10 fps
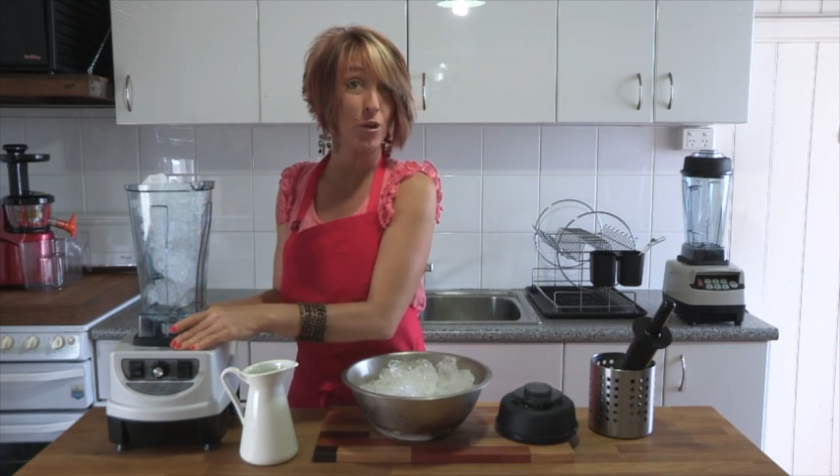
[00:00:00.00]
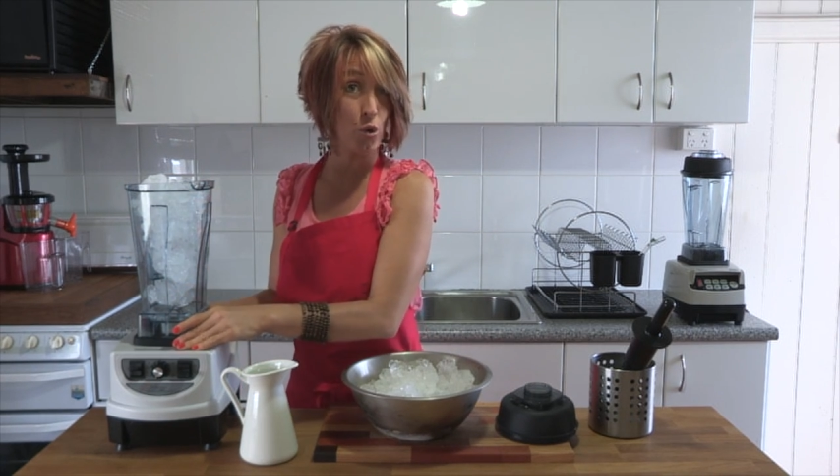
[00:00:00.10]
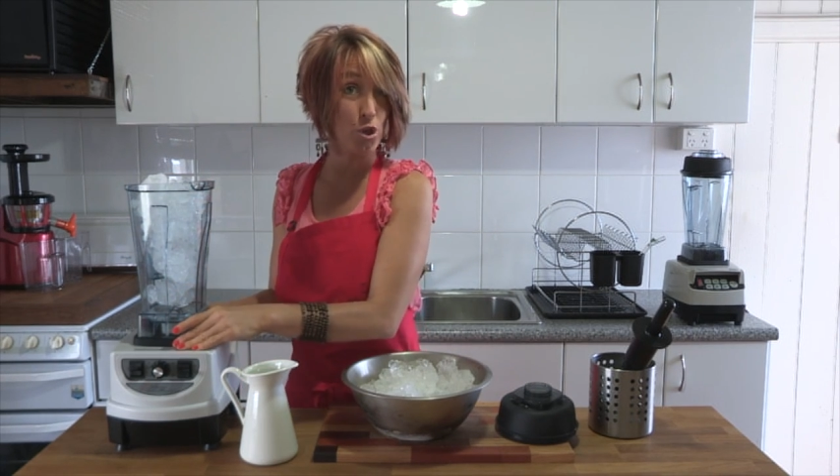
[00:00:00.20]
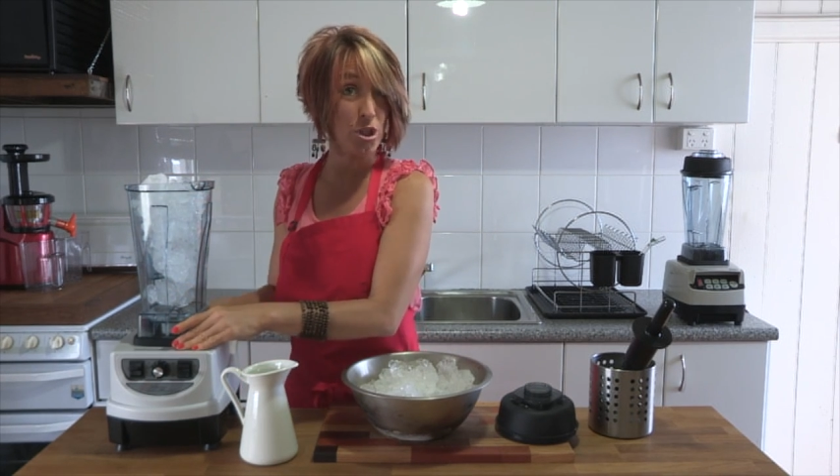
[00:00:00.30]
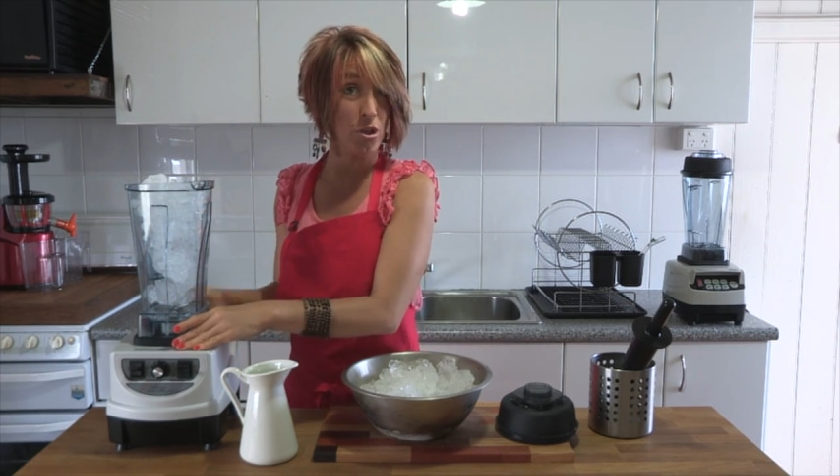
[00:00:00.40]
the
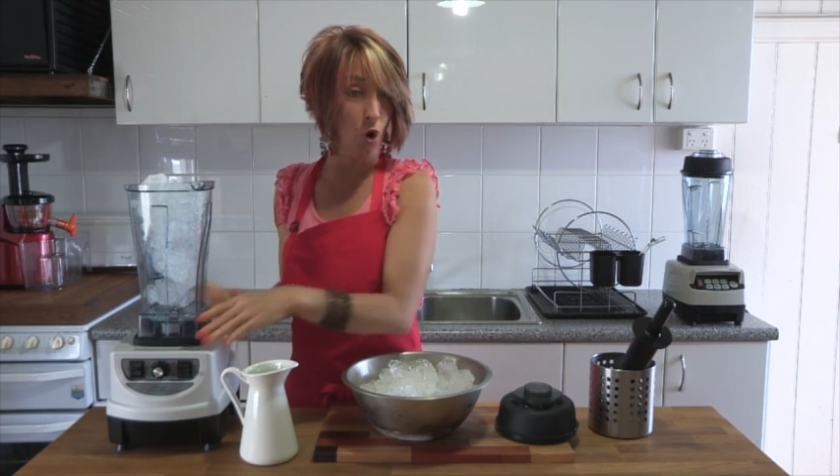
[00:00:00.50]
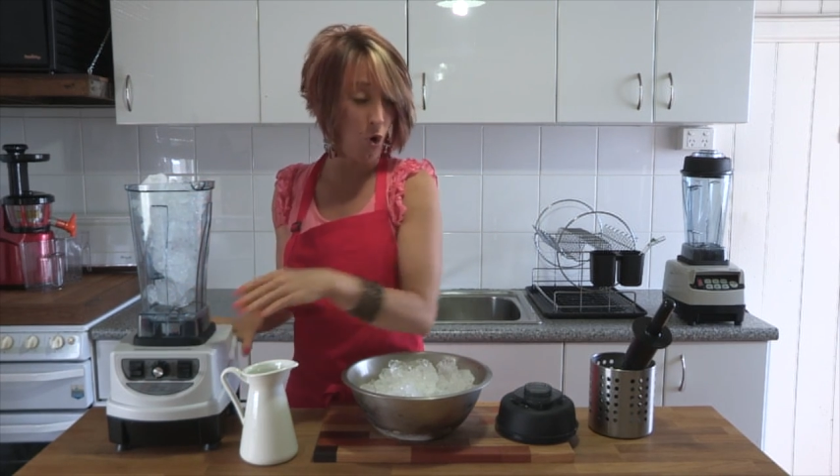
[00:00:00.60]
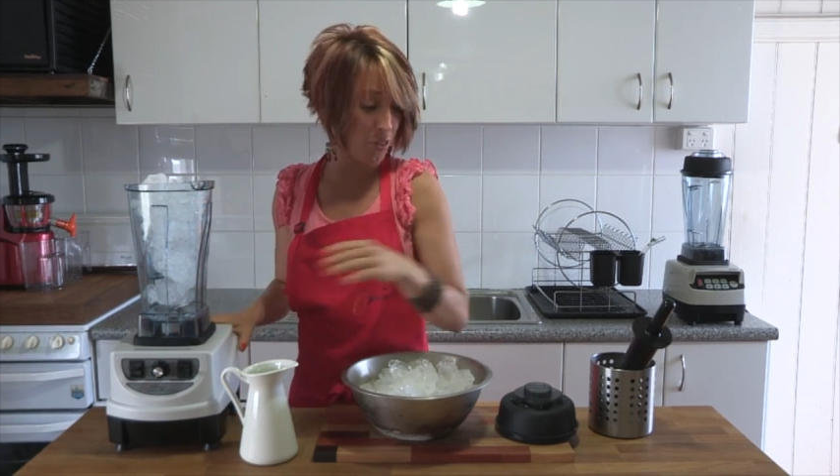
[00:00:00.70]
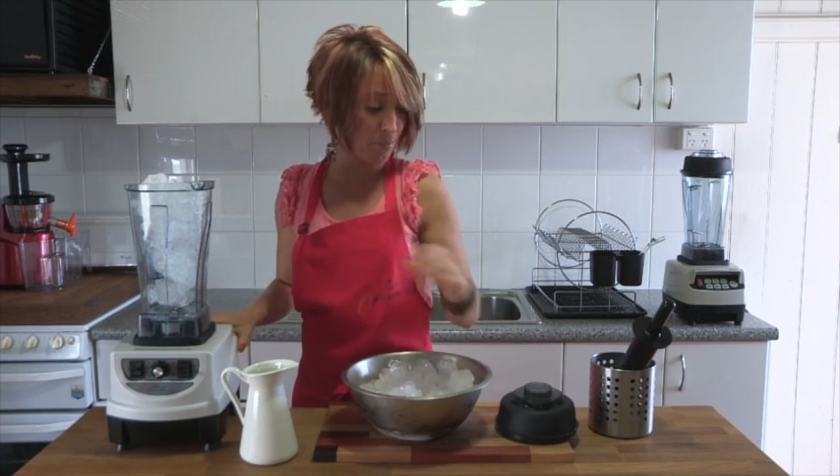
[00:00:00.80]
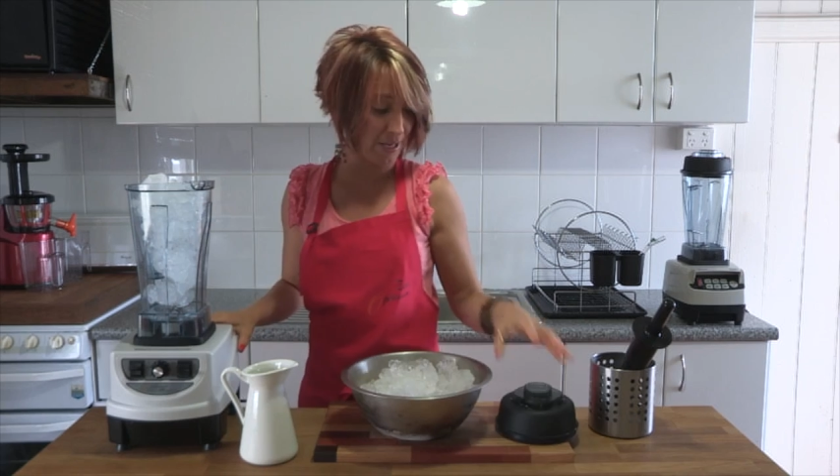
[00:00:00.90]
cushion
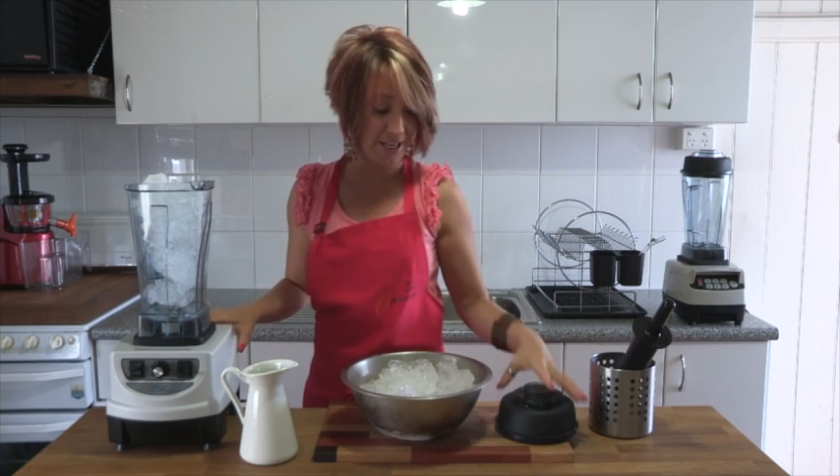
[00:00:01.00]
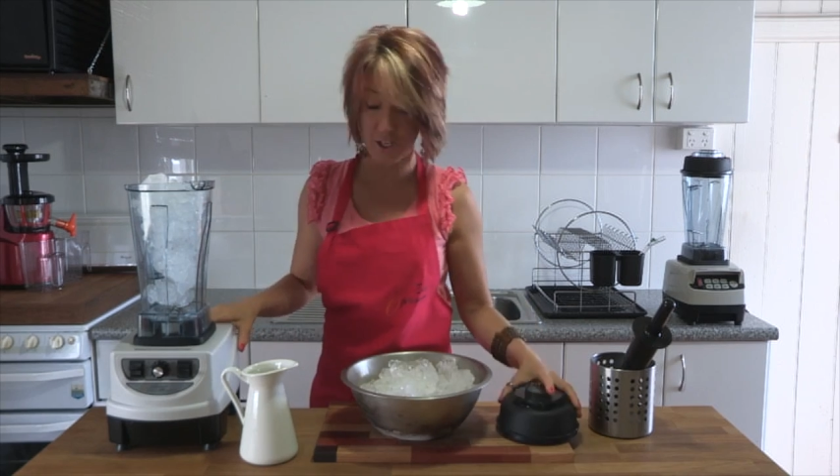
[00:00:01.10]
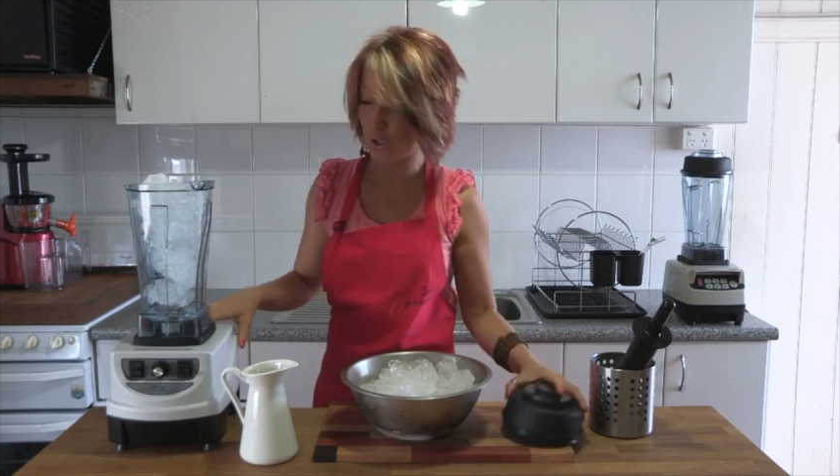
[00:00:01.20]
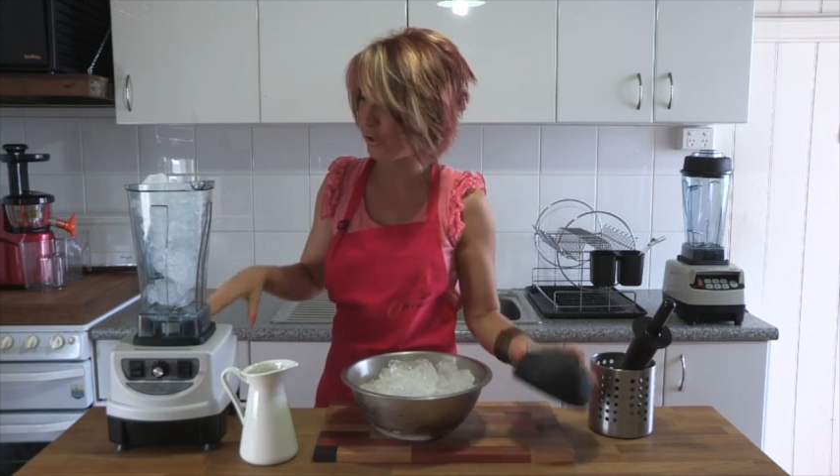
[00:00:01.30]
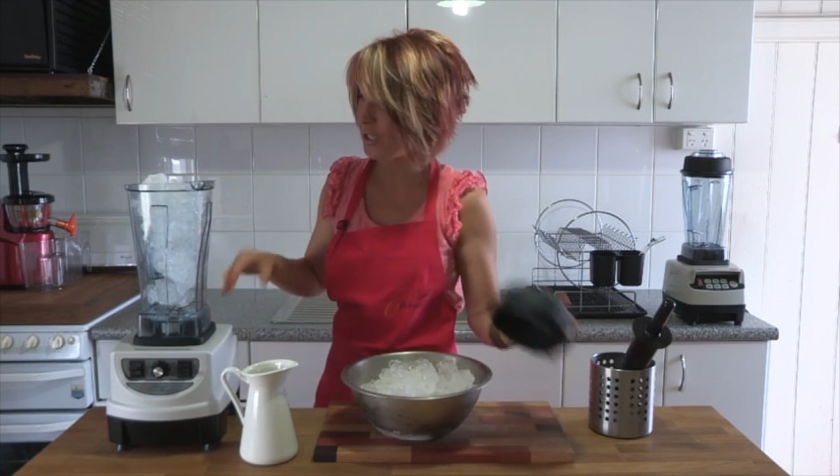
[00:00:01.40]
on the
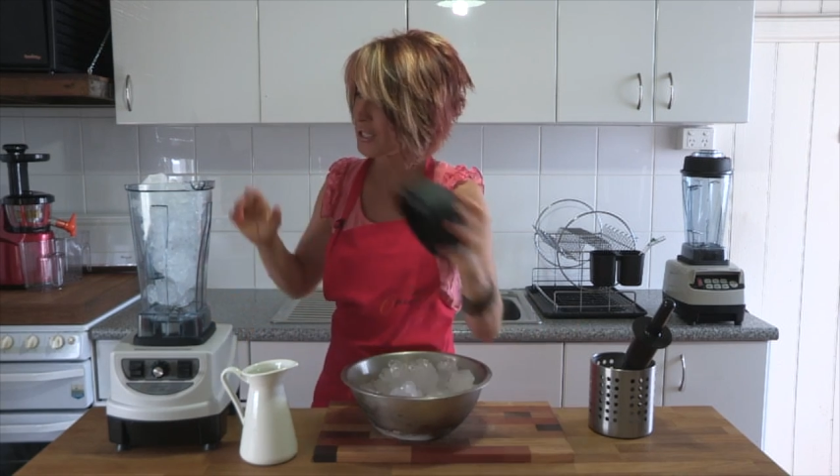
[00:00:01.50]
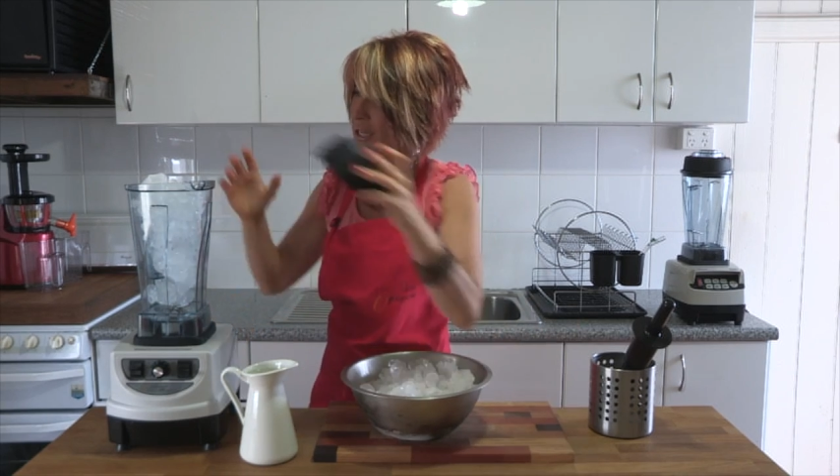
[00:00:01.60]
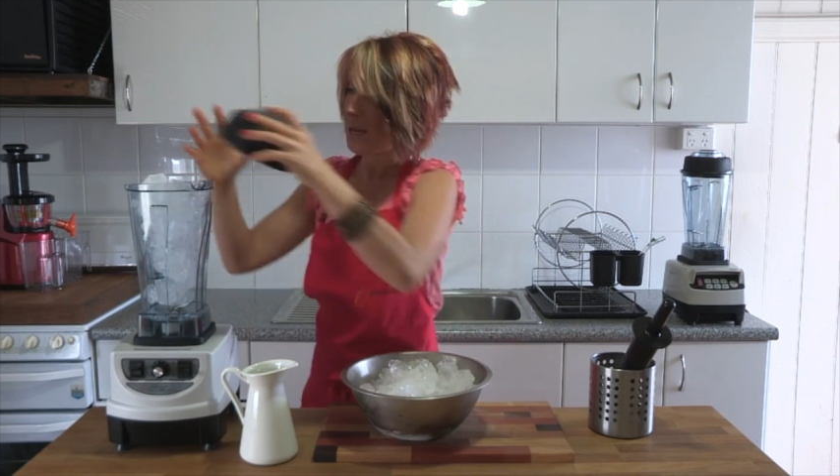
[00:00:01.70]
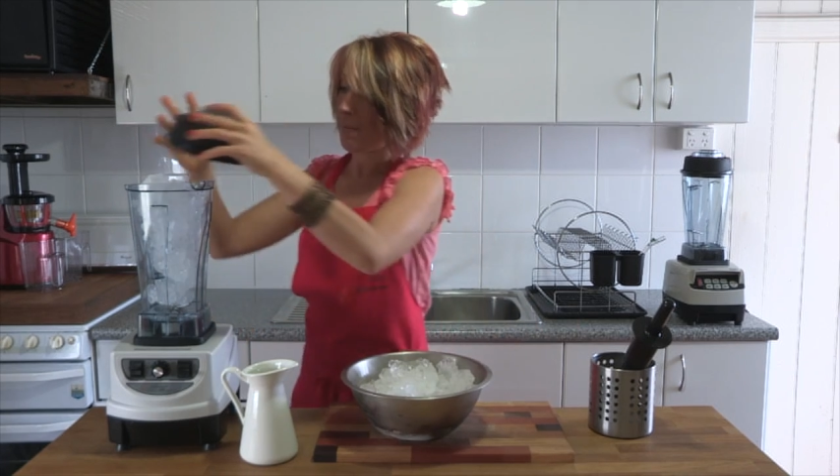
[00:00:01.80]
blender unit,